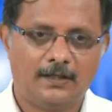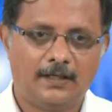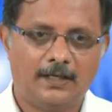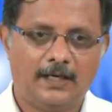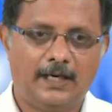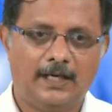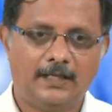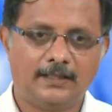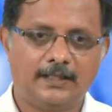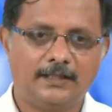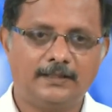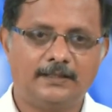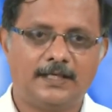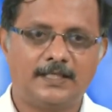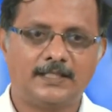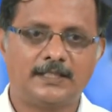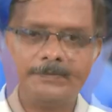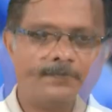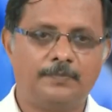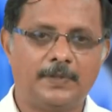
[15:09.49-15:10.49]
and then there
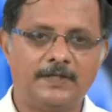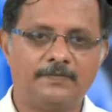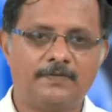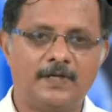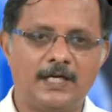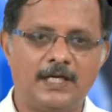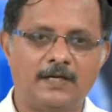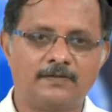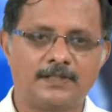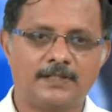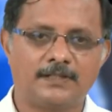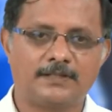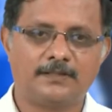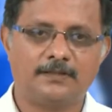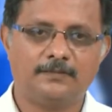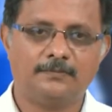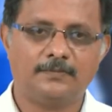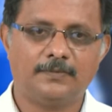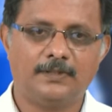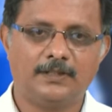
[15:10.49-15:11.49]
is a peripheral nervous
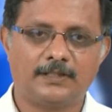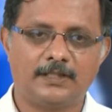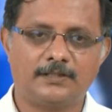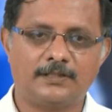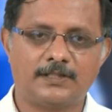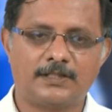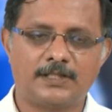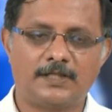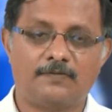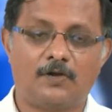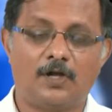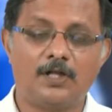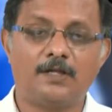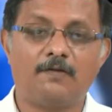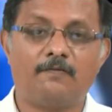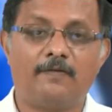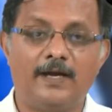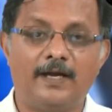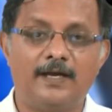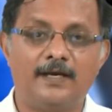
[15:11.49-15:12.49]
system consists of all the
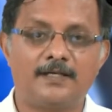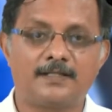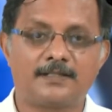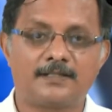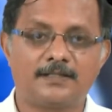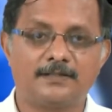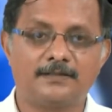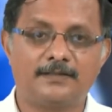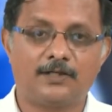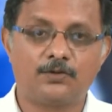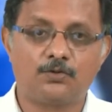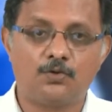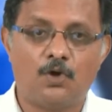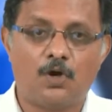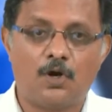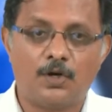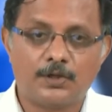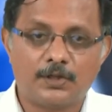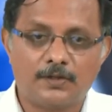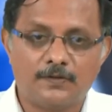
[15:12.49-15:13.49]
wires that
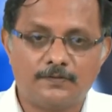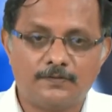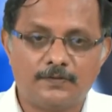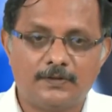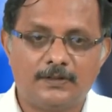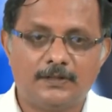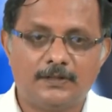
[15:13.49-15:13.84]
go out of